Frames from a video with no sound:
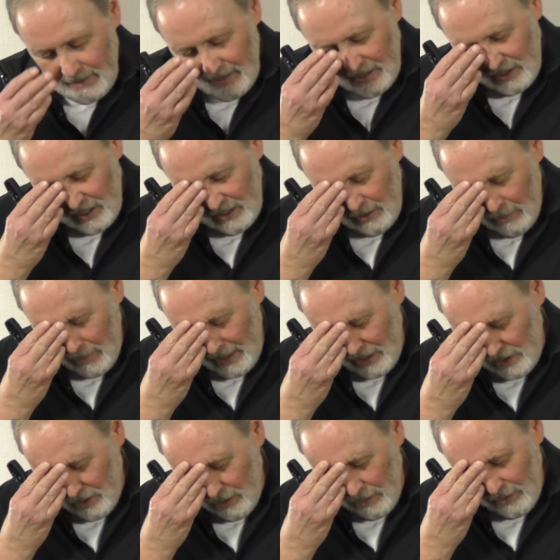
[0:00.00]
I'd say to
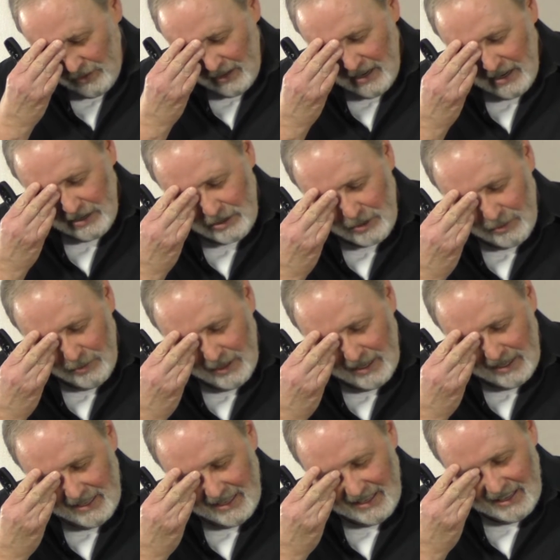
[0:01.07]
myself, "Gosh,
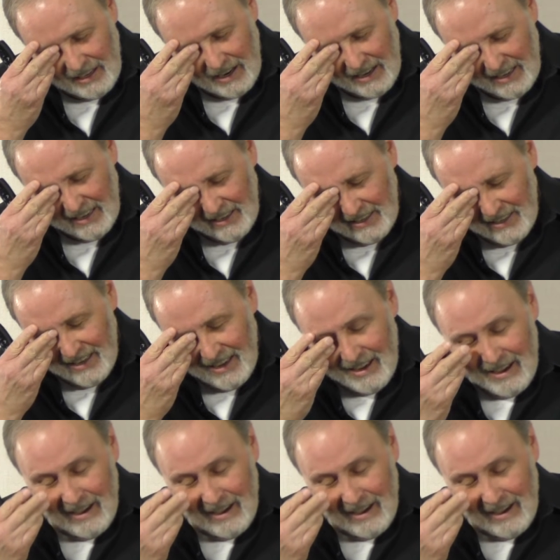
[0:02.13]
really? Again?"